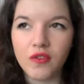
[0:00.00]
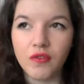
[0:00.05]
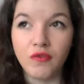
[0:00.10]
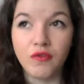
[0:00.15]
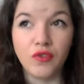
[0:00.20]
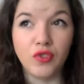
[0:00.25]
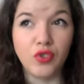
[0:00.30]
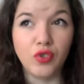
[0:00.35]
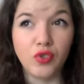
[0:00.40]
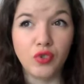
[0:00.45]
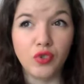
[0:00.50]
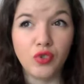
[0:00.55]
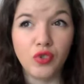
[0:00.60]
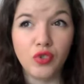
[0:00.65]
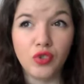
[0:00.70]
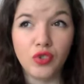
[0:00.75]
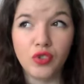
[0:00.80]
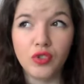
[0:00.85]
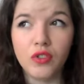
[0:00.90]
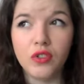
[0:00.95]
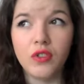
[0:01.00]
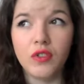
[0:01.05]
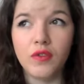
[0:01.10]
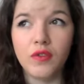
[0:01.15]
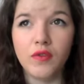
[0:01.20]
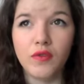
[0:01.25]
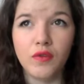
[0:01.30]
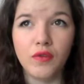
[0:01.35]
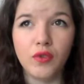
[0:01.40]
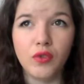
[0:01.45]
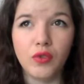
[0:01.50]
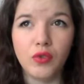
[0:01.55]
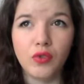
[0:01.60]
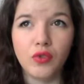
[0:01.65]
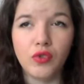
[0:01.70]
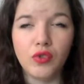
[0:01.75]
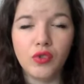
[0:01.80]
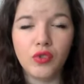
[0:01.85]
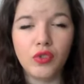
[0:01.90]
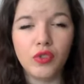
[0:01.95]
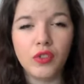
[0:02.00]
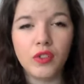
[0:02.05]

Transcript: VEG. VEG.